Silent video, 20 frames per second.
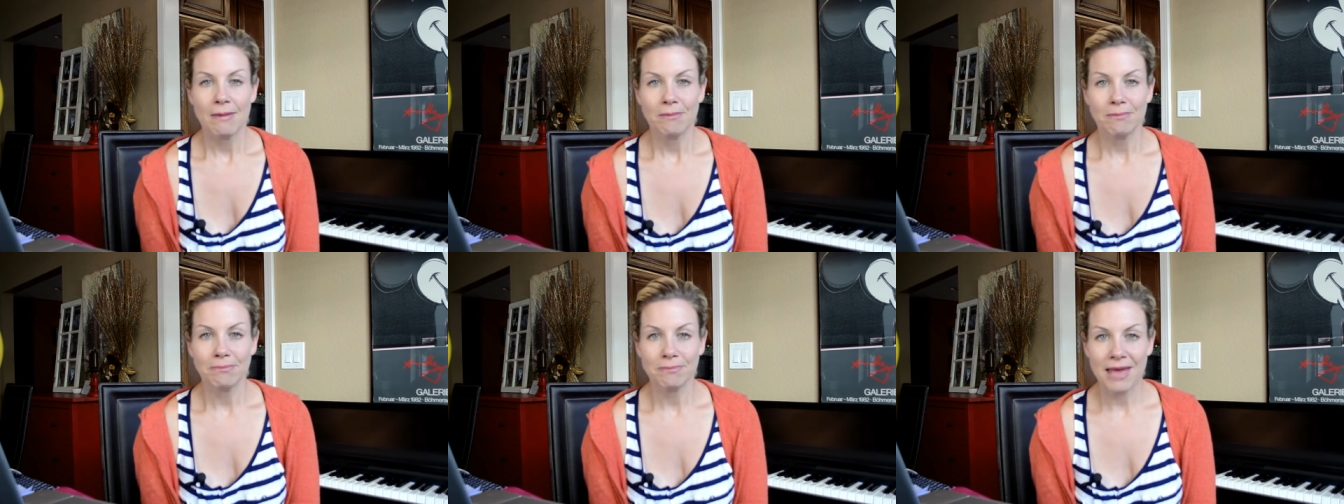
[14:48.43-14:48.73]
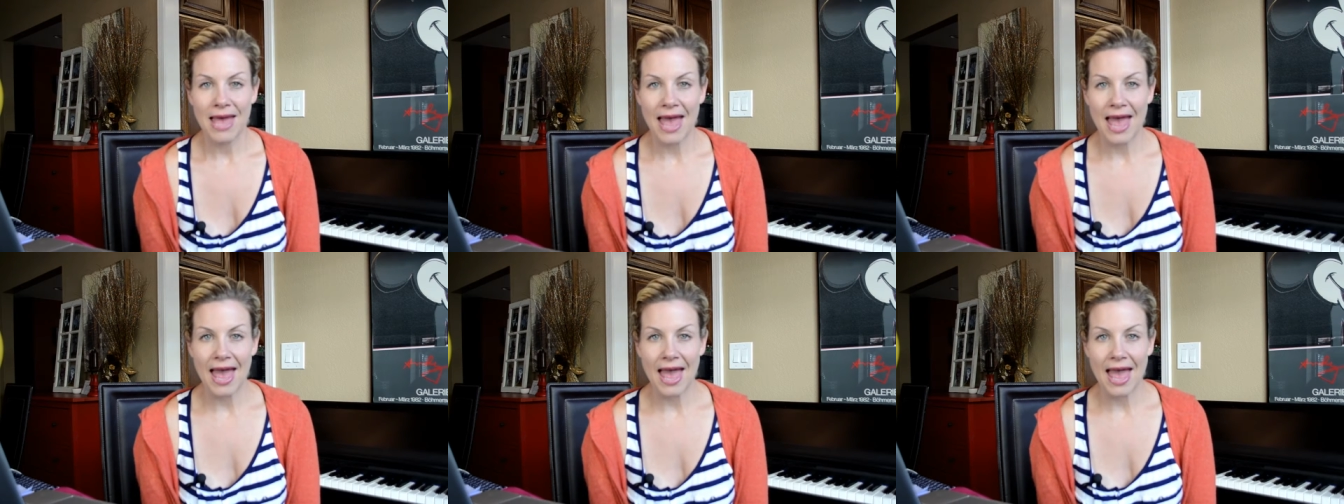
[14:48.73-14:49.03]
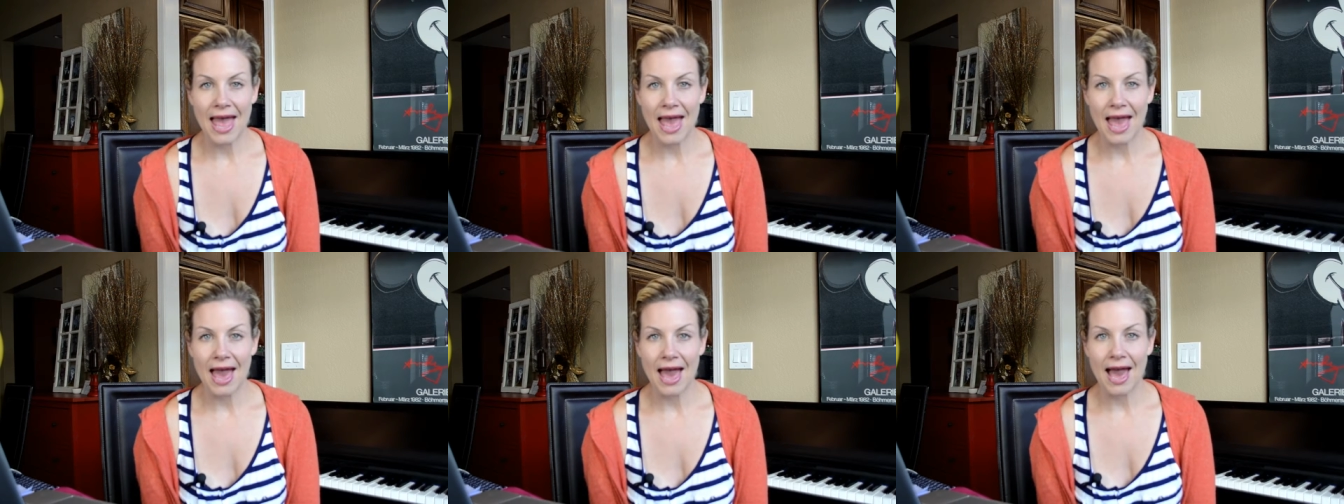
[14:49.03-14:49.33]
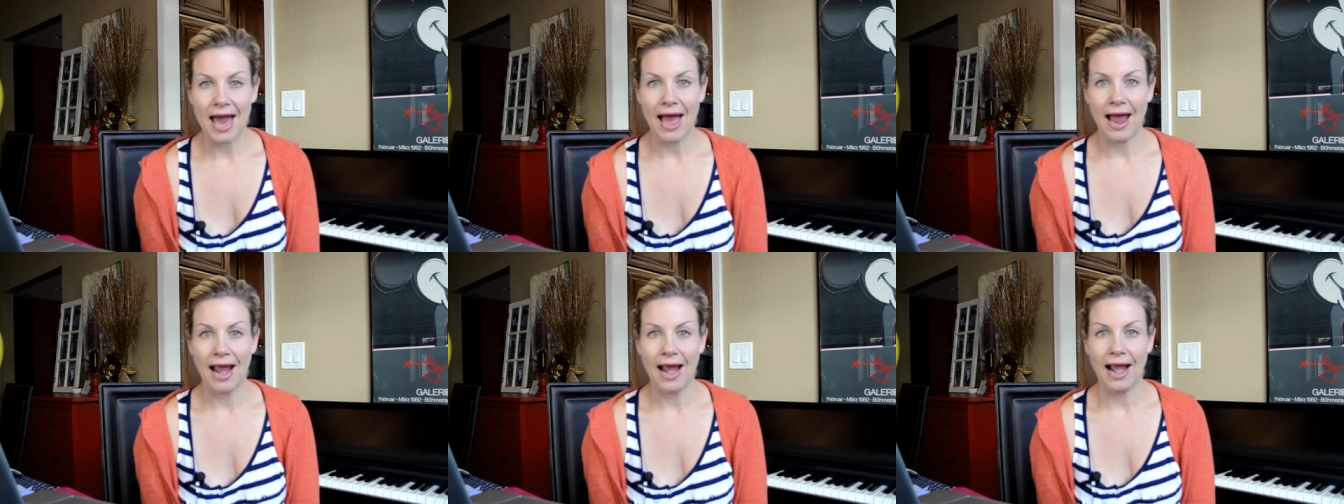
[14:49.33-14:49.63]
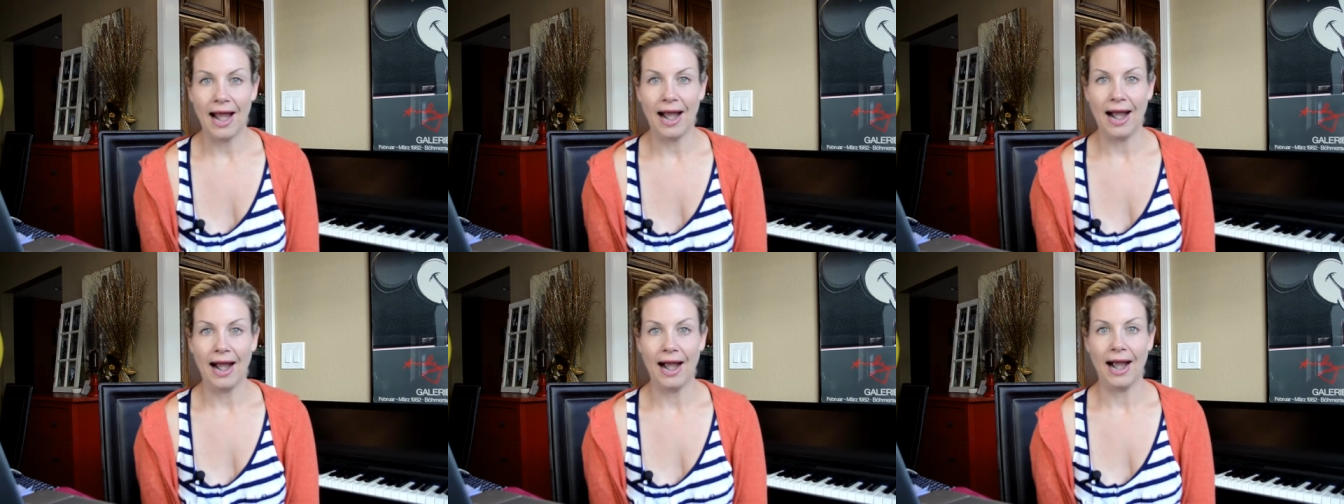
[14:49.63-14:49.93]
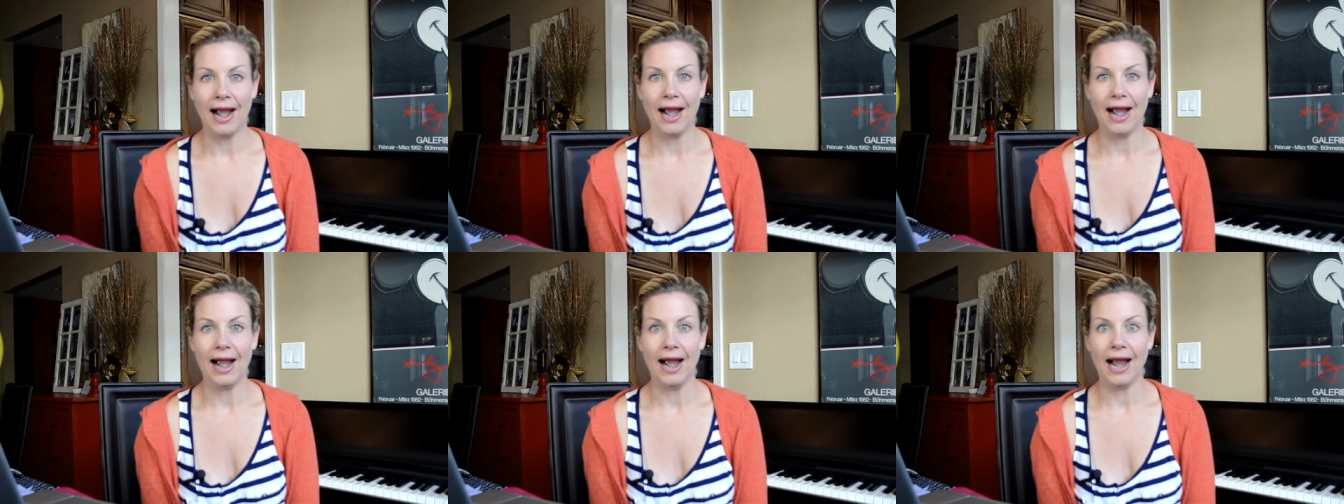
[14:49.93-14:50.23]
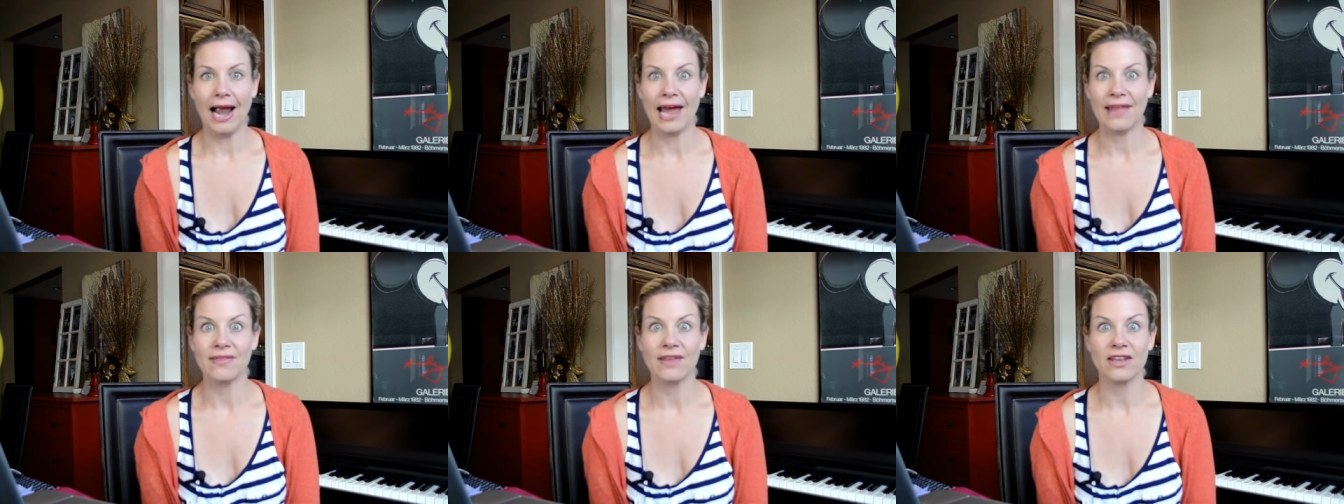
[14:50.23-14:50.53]

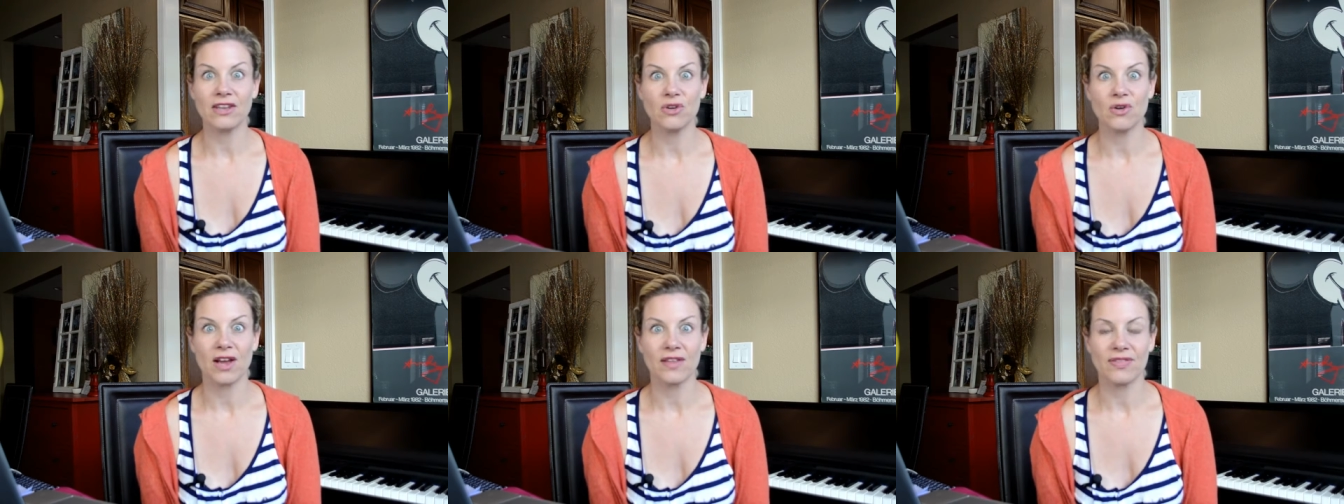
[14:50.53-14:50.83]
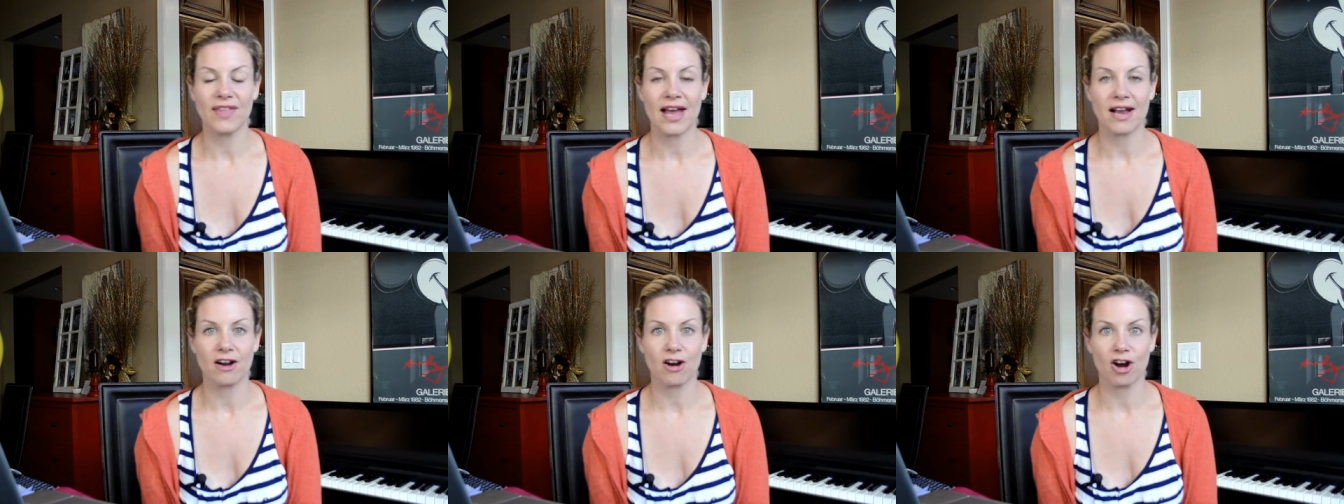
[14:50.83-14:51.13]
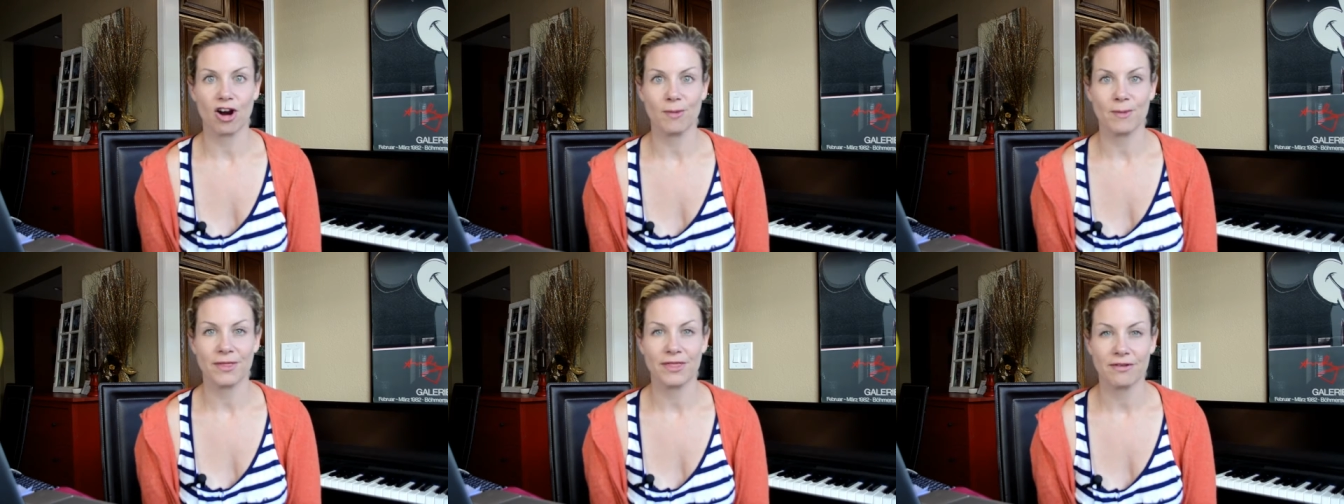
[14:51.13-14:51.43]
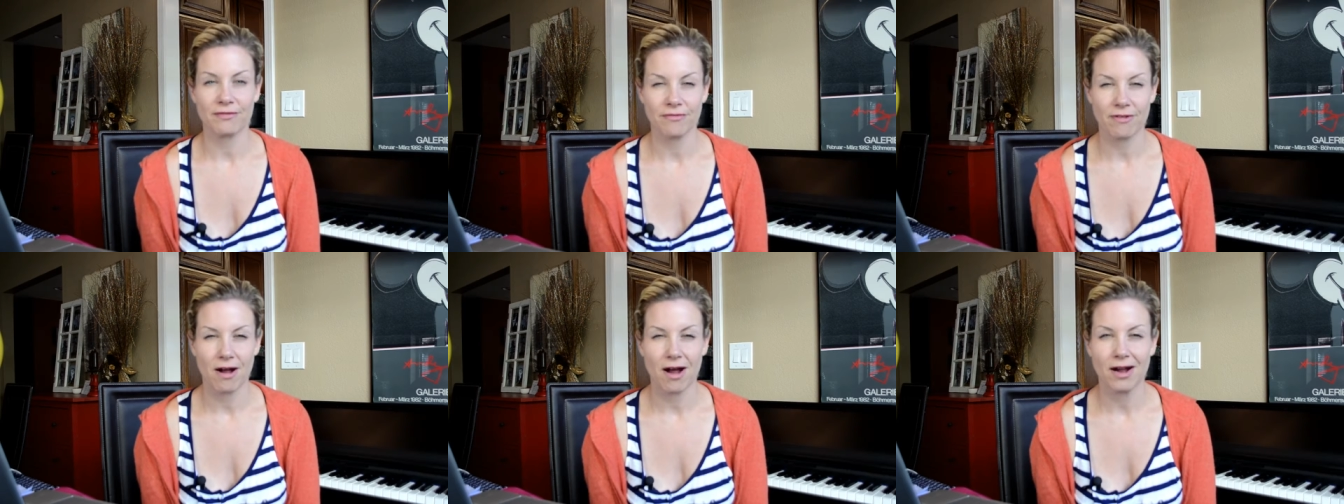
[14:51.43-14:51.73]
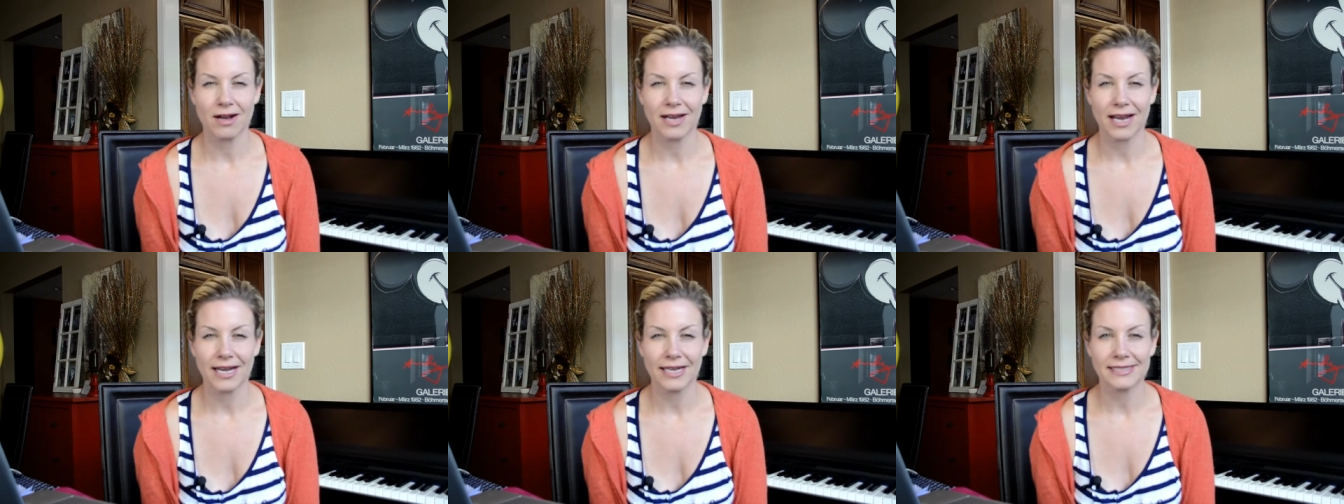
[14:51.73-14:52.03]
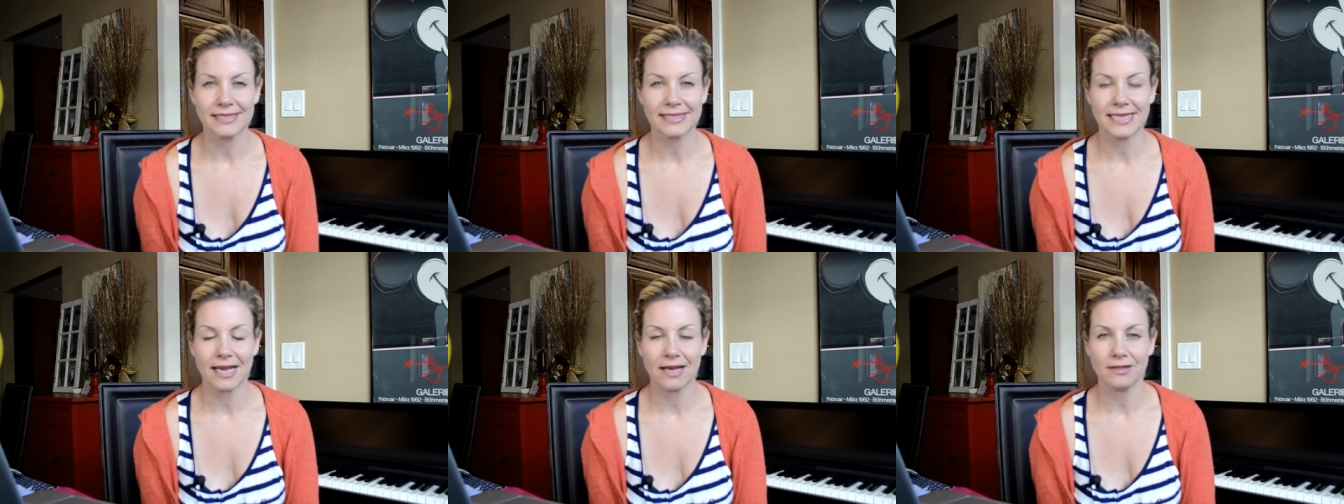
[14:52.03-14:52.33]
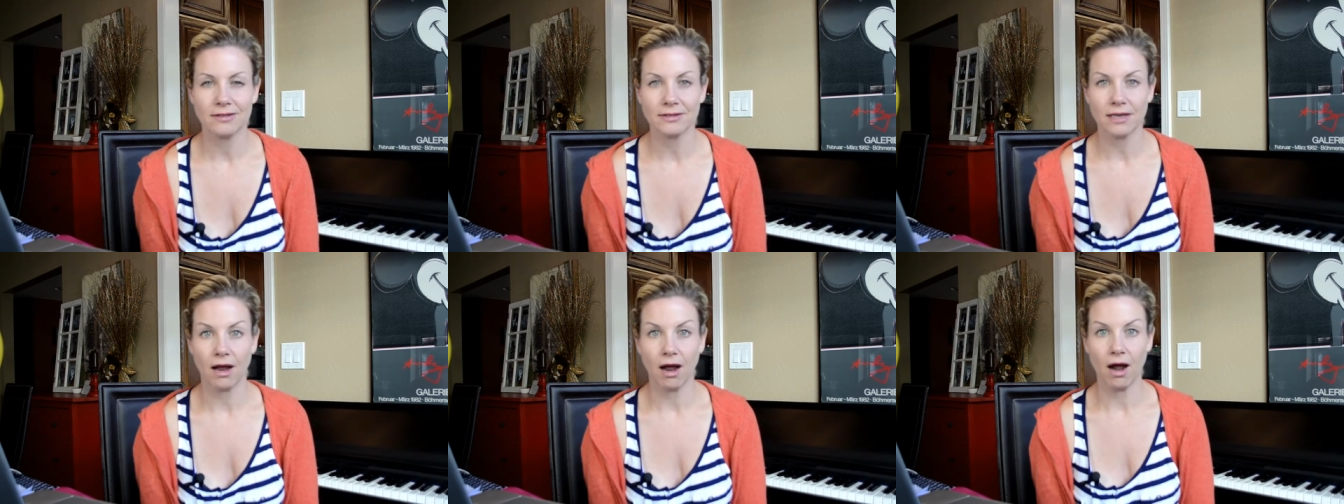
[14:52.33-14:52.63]
and then you get that Kermit the Frog kind of
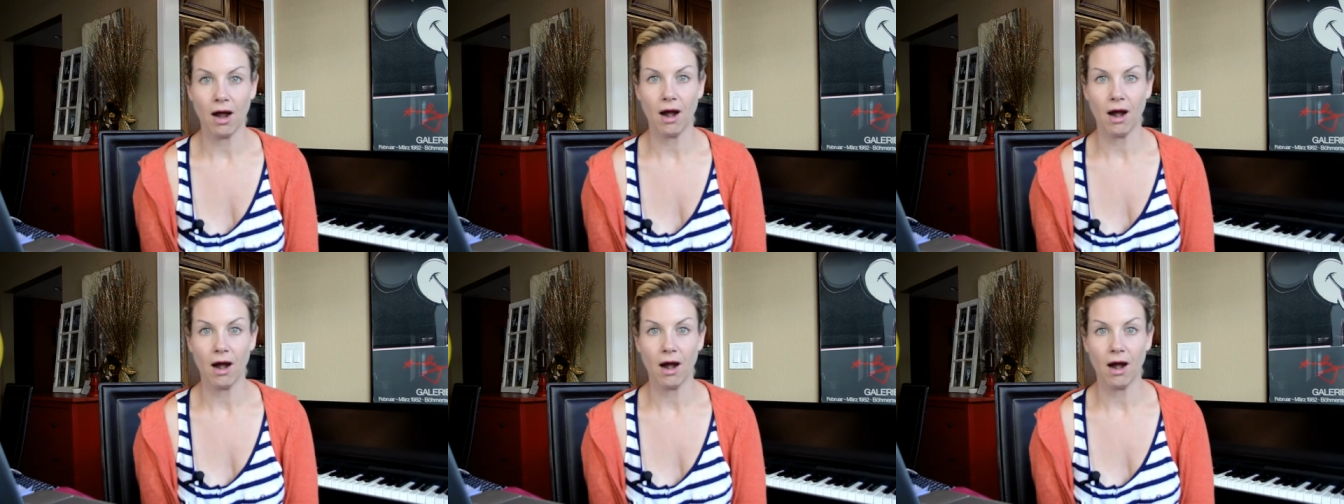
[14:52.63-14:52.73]
sound.